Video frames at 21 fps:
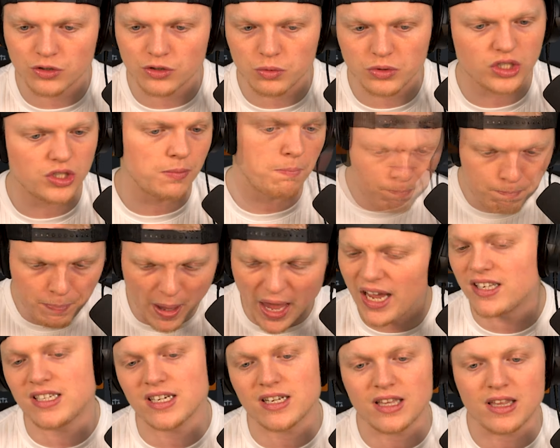which is
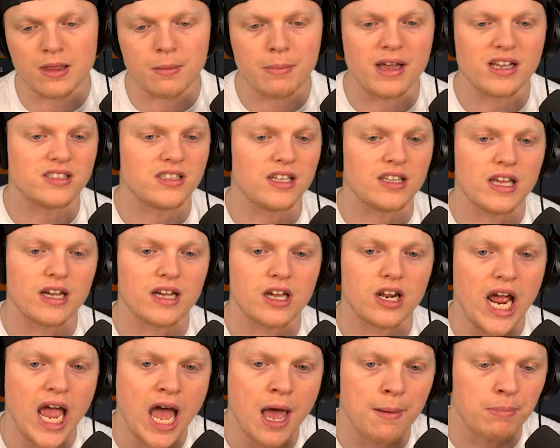basically the best thing that could
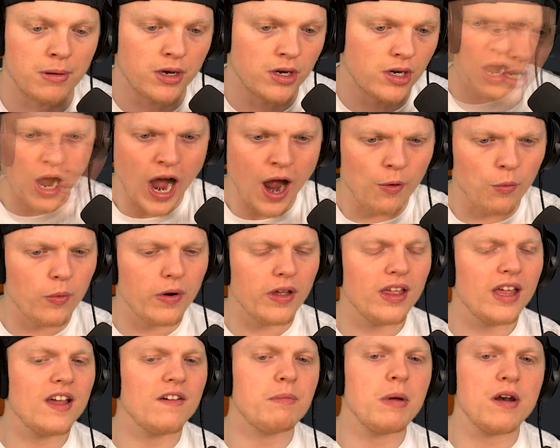have happened. I
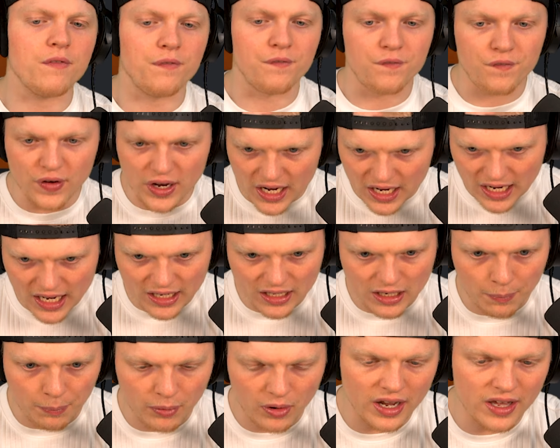really have been fiending to
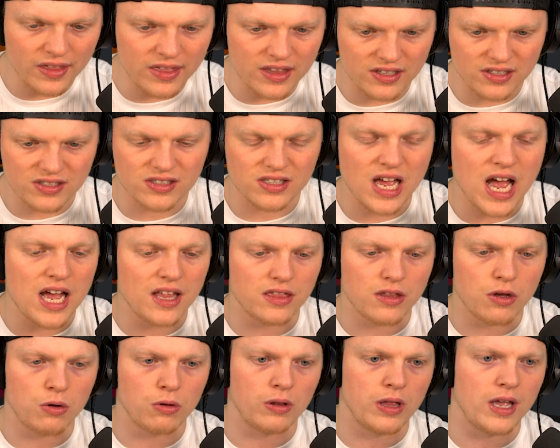play this slot,
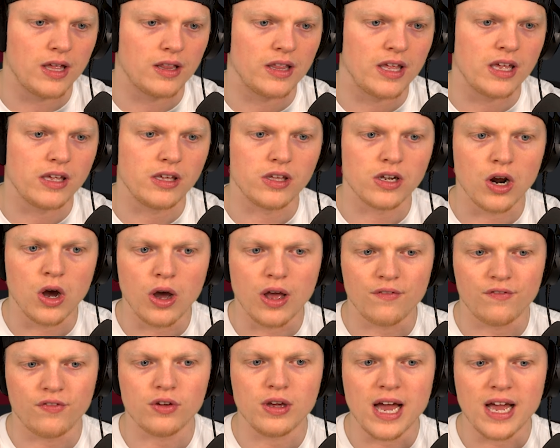though, lately. You know,
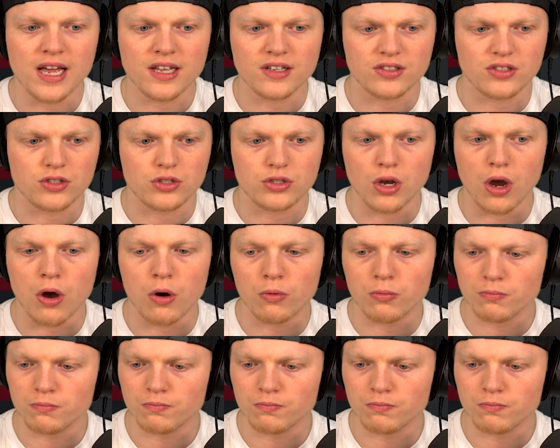if you guys don't